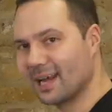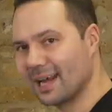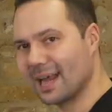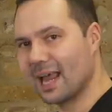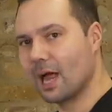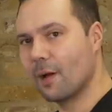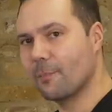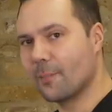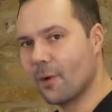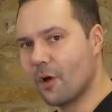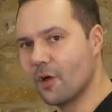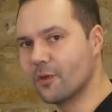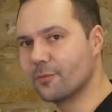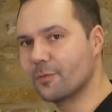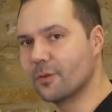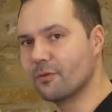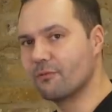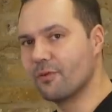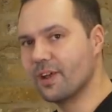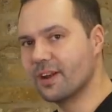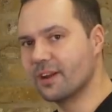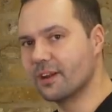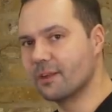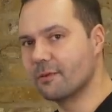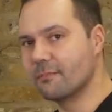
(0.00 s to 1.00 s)
can now both be
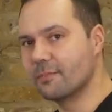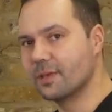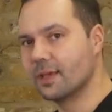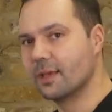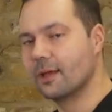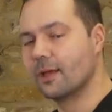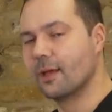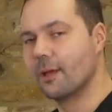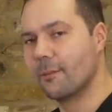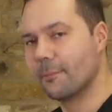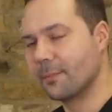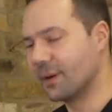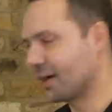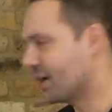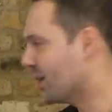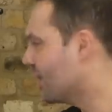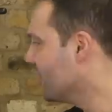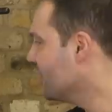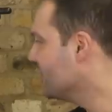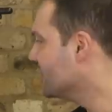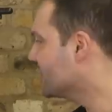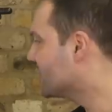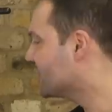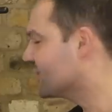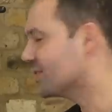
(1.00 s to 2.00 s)
ridden
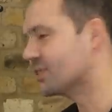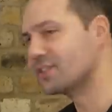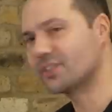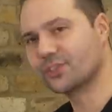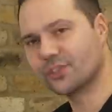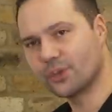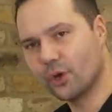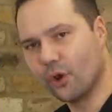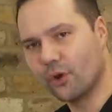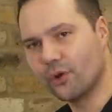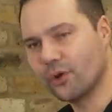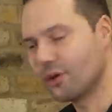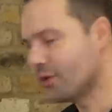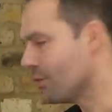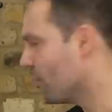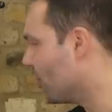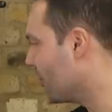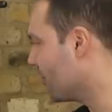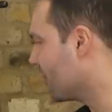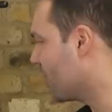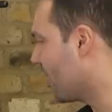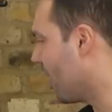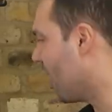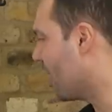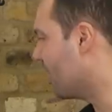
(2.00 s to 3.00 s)
because Scotland and
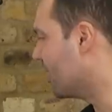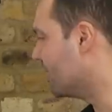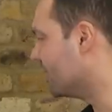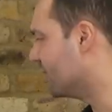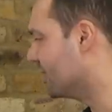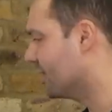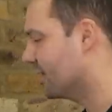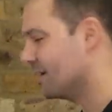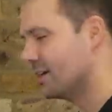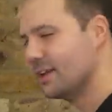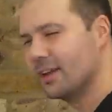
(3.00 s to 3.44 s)
Northern Ireland,